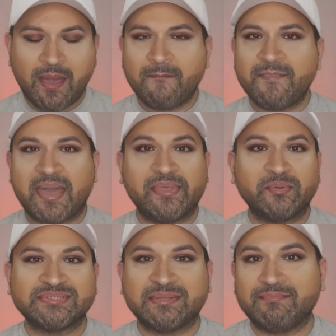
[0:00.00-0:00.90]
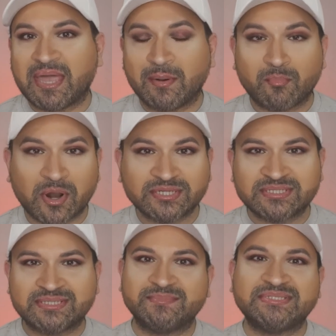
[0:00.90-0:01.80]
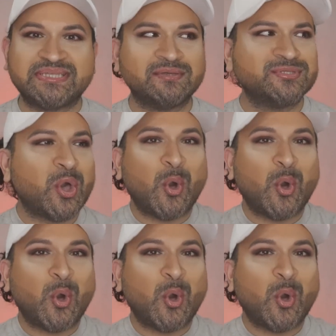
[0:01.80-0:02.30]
Maybe it was the makeup brushes themselves.